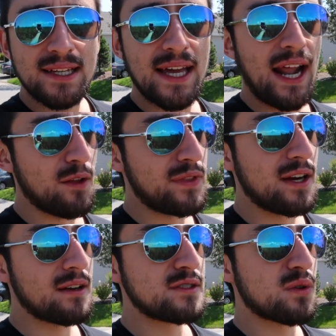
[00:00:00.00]
get out
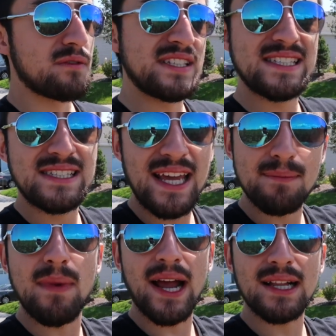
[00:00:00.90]
there and sort of
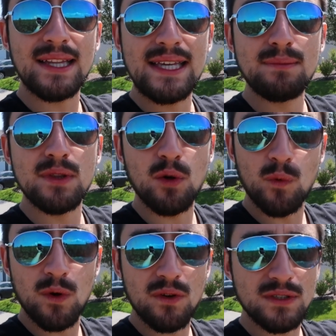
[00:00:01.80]
stake my claim in the
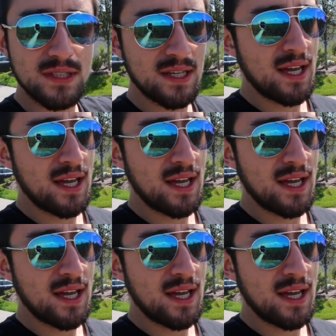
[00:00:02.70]
world.